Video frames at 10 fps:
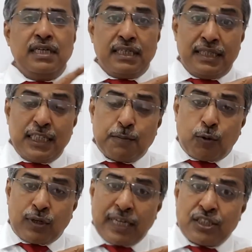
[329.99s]
This
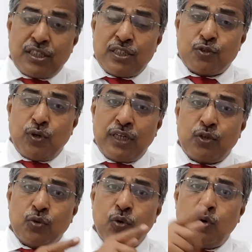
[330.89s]
protection is going to
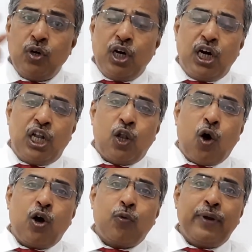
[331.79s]
go a
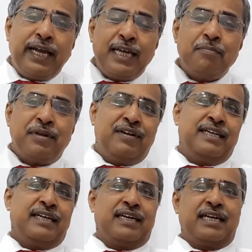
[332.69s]
long way in
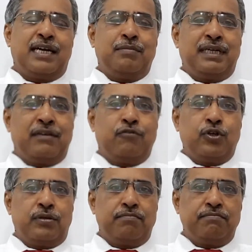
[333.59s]
preventing a diabetic foot.